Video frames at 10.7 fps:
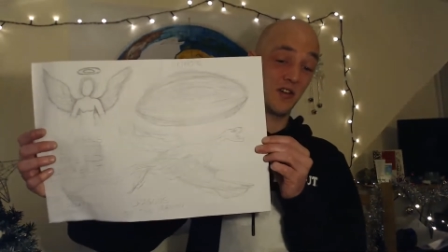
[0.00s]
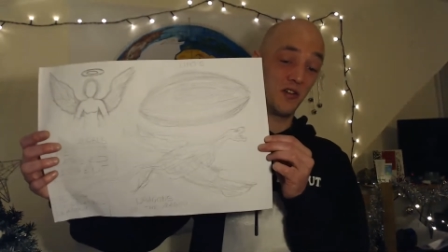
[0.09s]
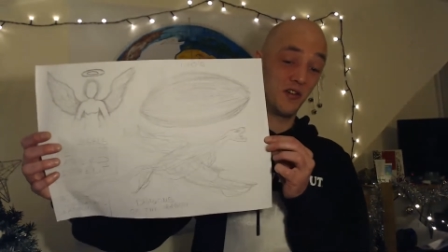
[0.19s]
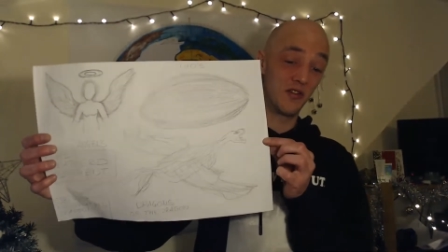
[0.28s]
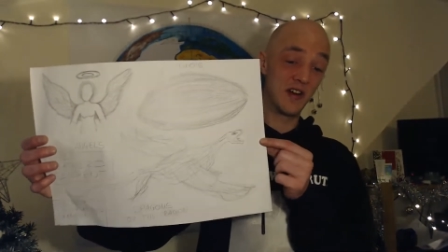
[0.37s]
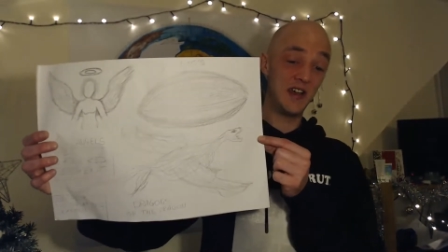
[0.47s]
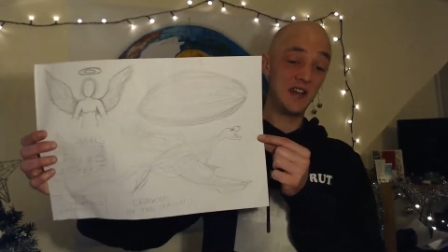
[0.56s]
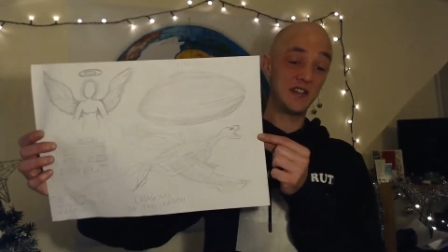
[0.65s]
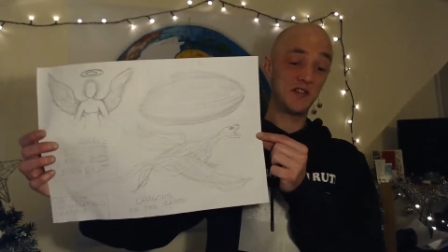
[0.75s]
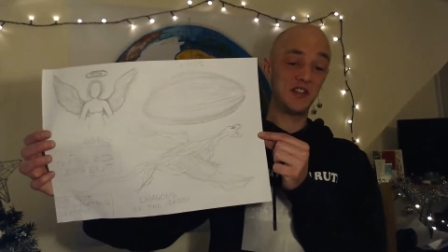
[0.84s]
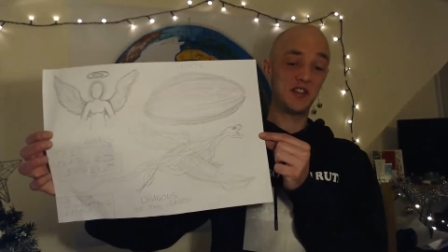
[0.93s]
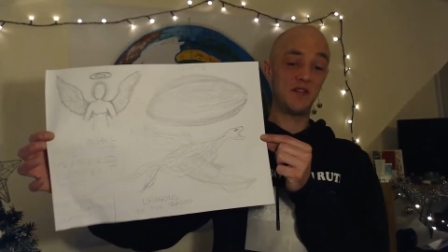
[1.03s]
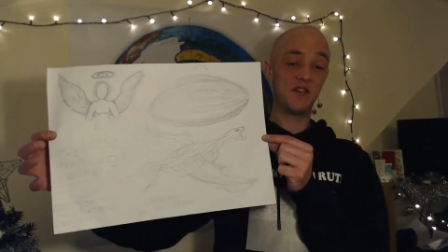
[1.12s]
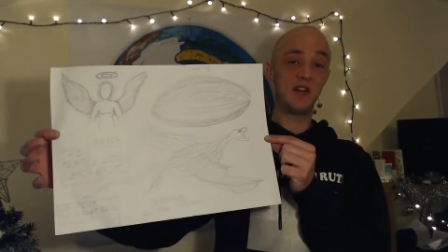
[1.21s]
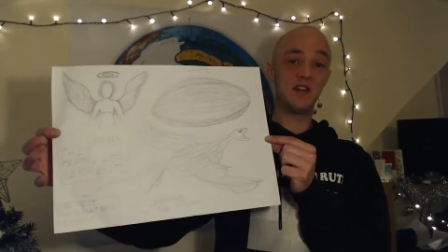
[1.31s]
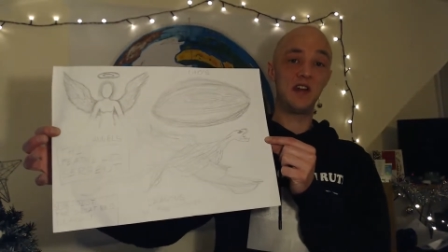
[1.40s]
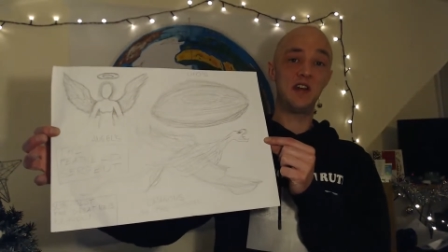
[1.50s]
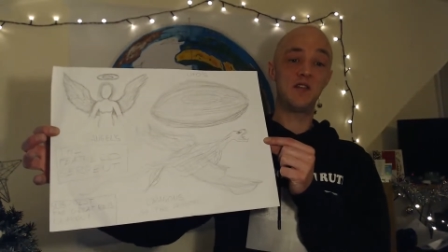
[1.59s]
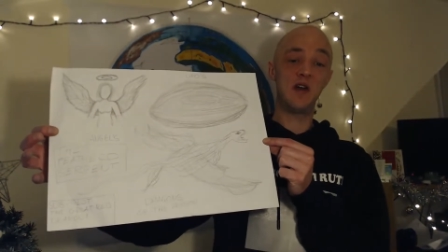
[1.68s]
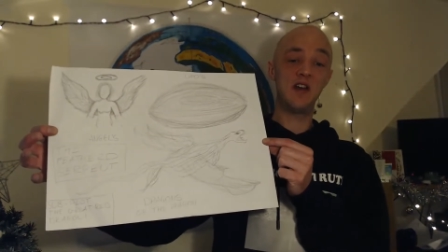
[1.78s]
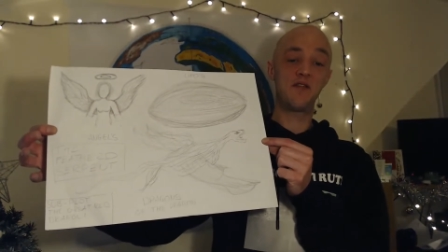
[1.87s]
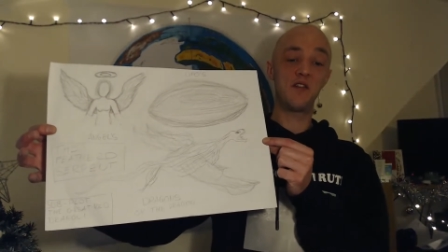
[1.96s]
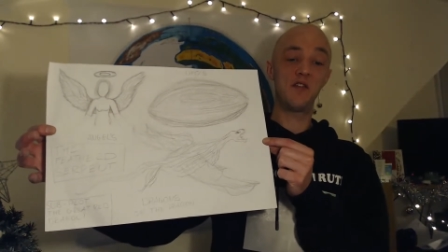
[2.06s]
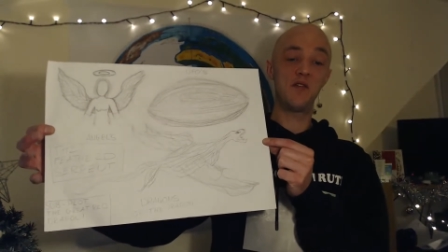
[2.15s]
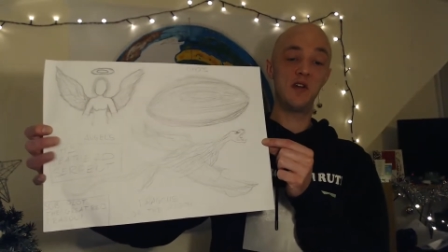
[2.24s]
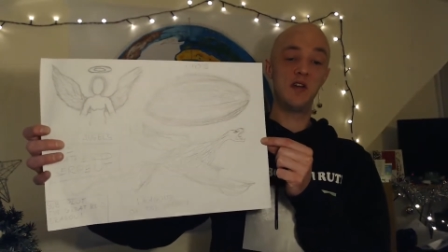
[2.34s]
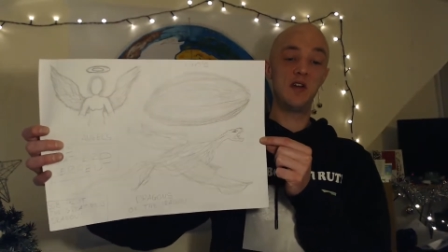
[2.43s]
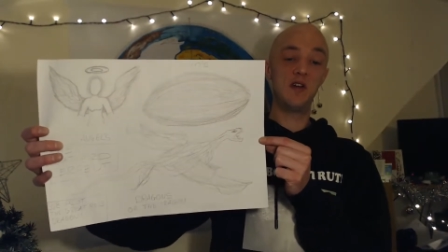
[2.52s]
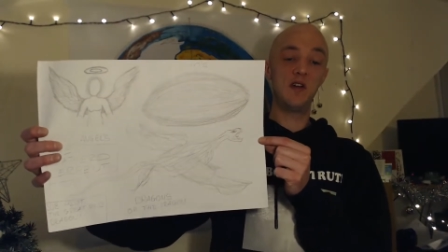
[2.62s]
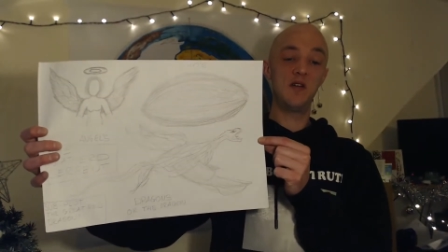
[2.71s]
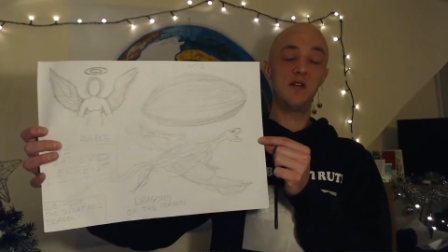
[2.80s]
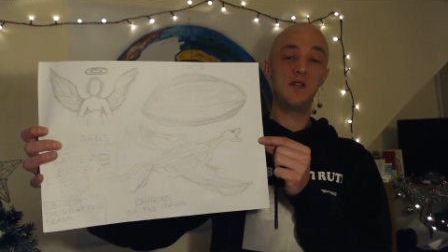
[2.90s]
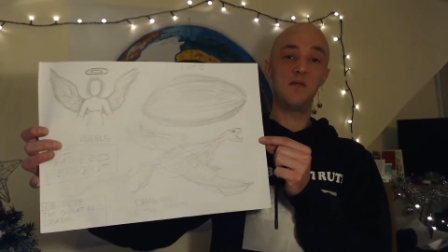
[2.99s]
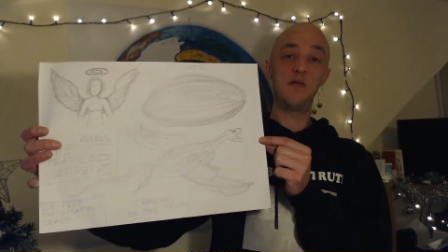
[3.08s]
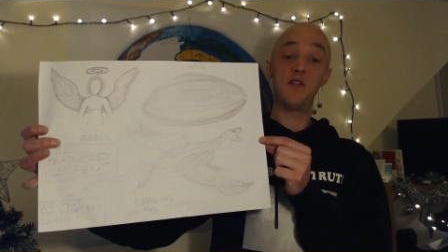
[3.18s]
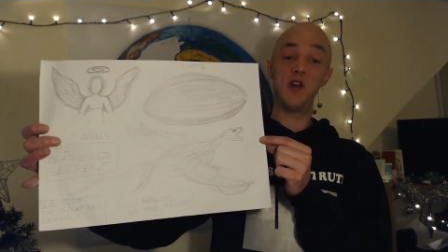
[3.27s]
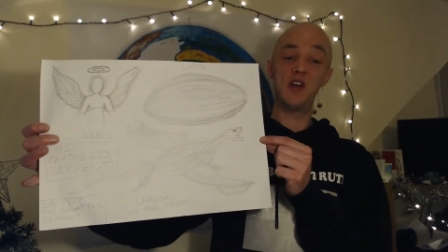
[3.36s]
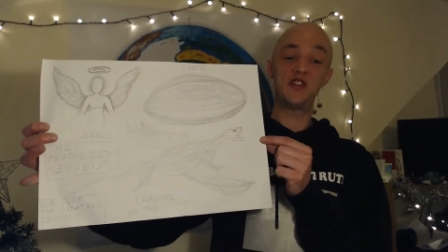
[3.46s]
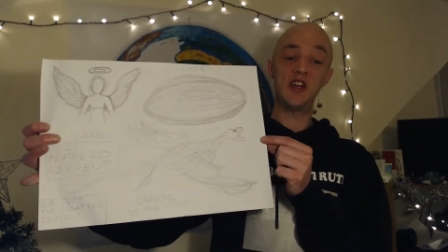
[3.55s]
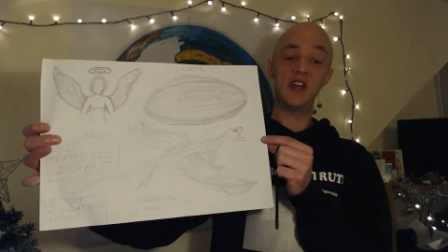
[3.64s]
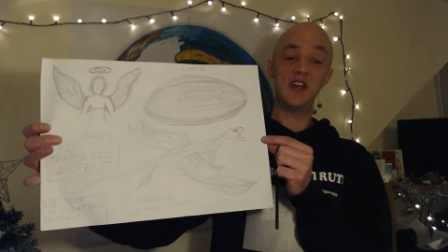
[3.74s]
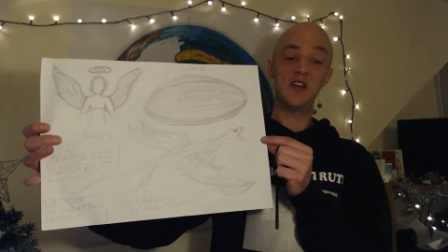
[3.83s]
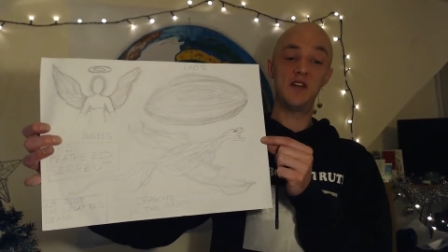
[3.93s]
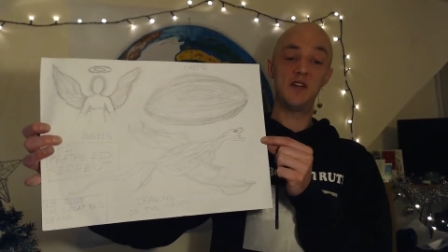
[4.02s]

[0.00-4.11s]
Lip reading: all related to each other in a way through mythology,